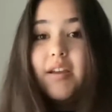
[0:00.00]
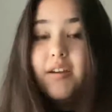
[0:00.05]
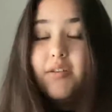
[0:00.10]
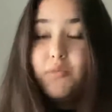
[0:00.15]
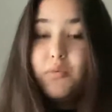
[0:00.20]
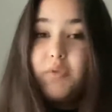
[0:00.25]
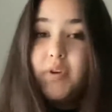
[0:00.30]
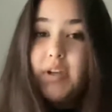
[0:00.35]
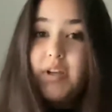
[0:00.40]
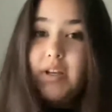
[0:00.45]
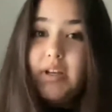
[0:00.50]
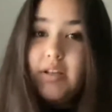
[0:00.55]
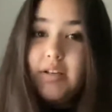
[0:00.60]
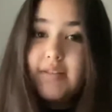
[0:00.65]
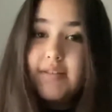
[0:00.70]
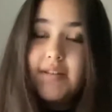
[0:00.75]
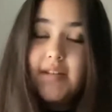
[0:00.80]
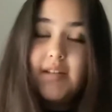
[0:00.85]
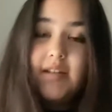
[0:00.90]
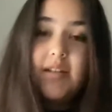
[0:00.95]
we
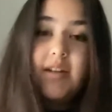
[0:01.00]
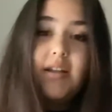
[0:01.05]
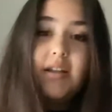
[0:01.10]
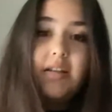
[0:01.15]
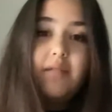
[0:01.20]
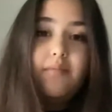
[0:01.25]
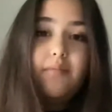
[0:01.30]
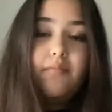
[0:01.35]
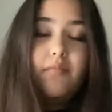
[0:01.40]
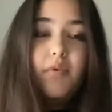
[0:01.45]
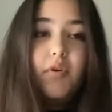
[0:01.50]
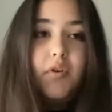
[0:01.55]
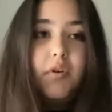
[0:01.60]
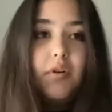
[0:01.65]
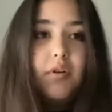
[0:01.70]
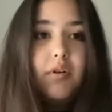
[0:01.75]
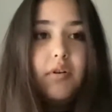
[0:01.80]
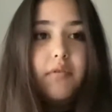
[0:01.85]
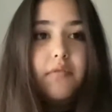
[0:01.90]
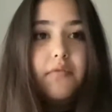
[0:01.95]
extended it
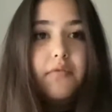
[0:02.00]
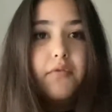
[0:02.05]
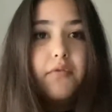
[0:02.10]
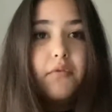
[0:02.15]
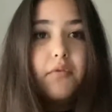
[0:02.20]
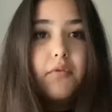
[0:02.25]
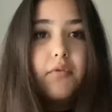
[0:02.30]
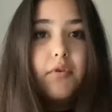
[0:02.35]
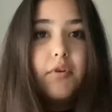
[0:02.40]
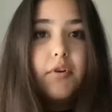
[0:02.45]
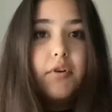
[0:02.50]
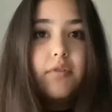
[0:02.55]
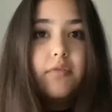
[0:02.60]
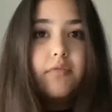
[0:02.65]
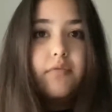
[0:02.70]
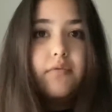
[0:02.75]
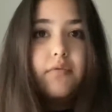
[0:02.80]
for